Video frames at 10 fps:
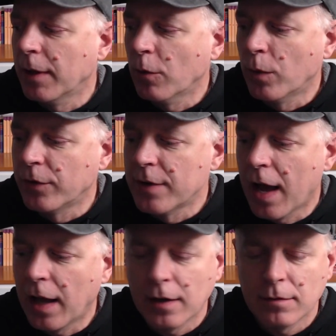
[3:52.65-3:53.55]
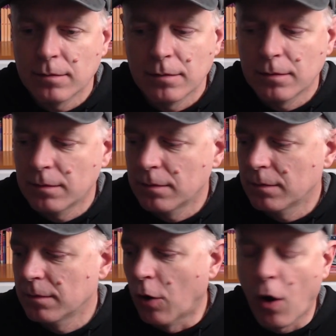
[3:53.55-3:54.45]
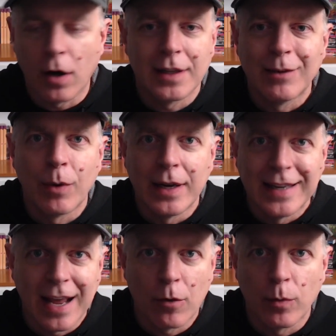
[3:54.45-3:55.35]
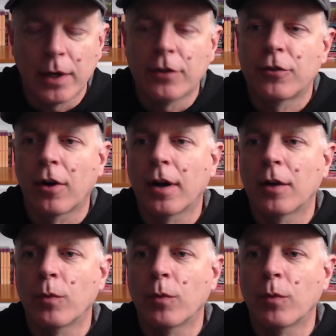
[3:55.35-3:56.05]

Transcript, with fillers: It was not uh, hardly written down when he started,